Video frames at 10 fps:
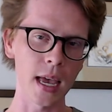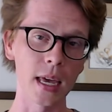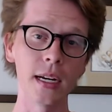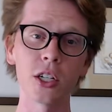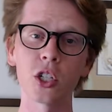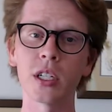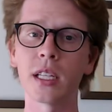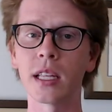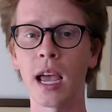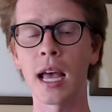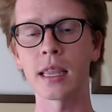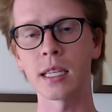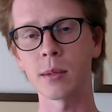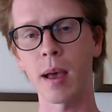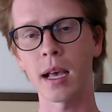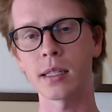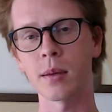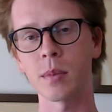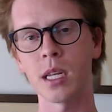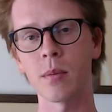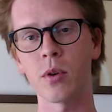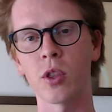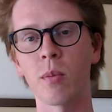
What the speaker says: In addition to that, this past September,